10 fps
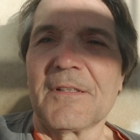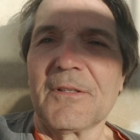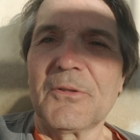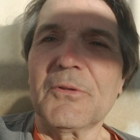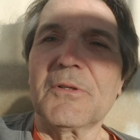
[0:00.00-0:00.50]

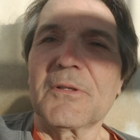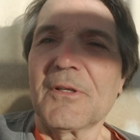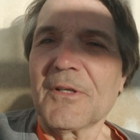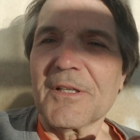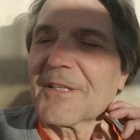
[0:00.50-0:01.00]
Who,
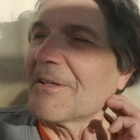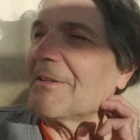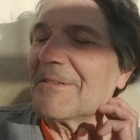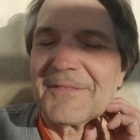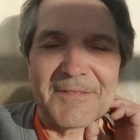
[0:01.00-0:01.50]
you
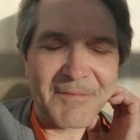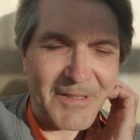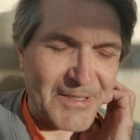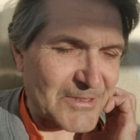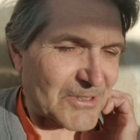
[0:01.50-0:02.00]
know,
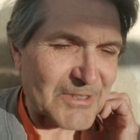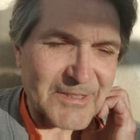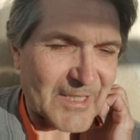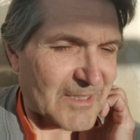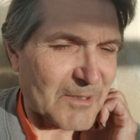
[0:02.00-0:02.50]
and it's just
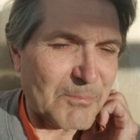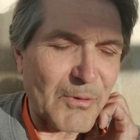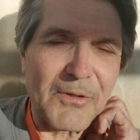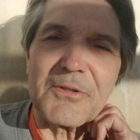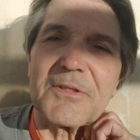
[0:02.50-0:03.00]
like the
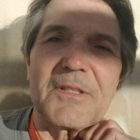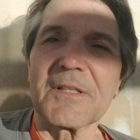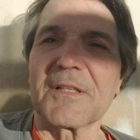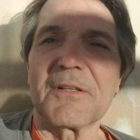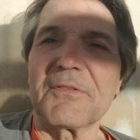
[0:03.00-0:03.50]
border
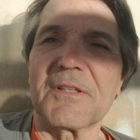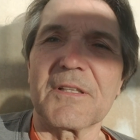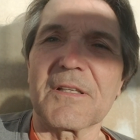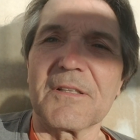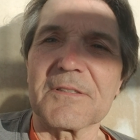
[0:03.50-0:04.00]
thing and
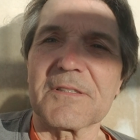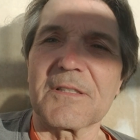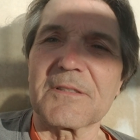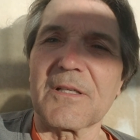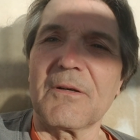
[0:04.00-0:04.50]
everything else
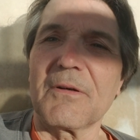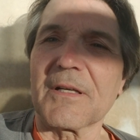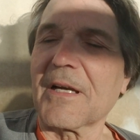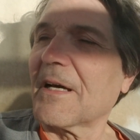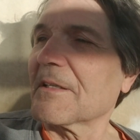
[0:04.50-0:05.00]
that's
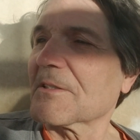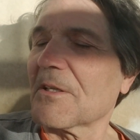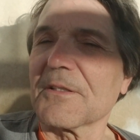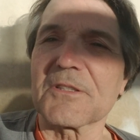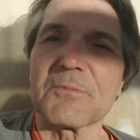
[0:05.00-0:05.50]
going on. It's
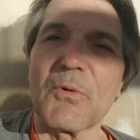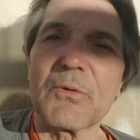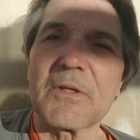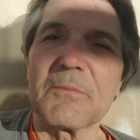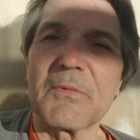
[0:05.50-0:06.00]
all
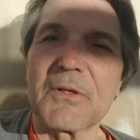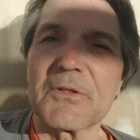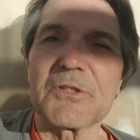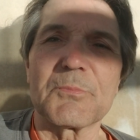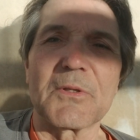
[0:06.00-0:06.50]
smoke and
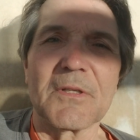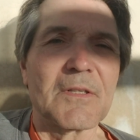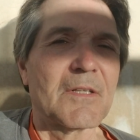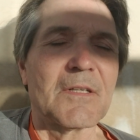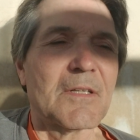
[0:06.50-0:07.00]
mirrors, but
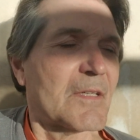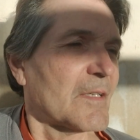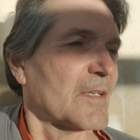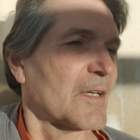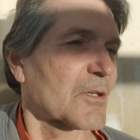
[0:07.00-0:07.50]

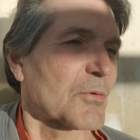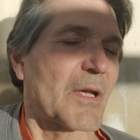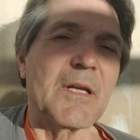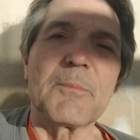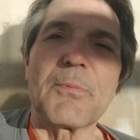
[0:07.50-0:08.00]

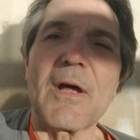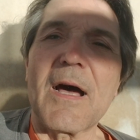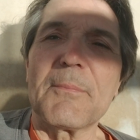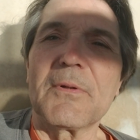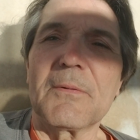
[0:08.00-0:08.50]
create a
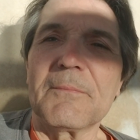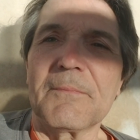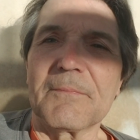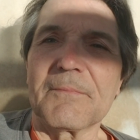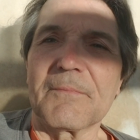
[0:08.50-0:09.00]
problem
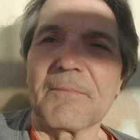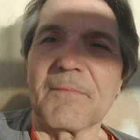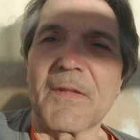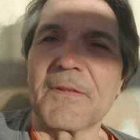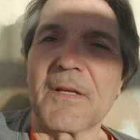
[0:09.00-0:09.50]

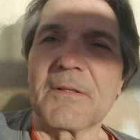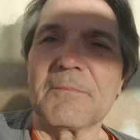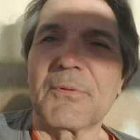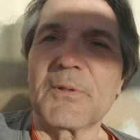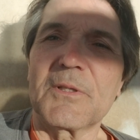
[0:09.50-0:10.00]
and
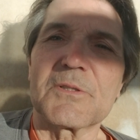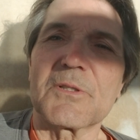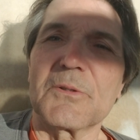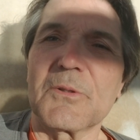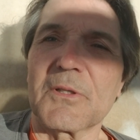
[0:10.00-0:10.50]
then
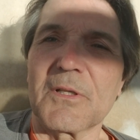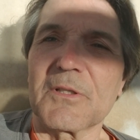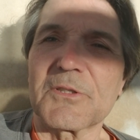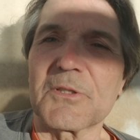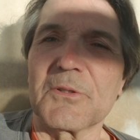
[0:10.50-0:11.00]
get a
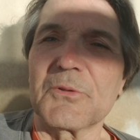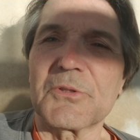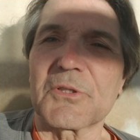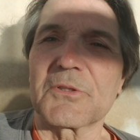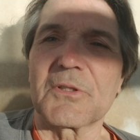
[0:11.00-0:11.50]

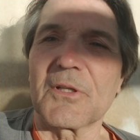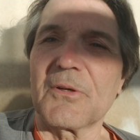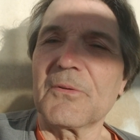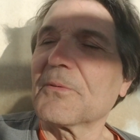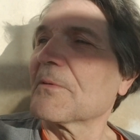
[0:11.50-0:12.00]
solution, you know?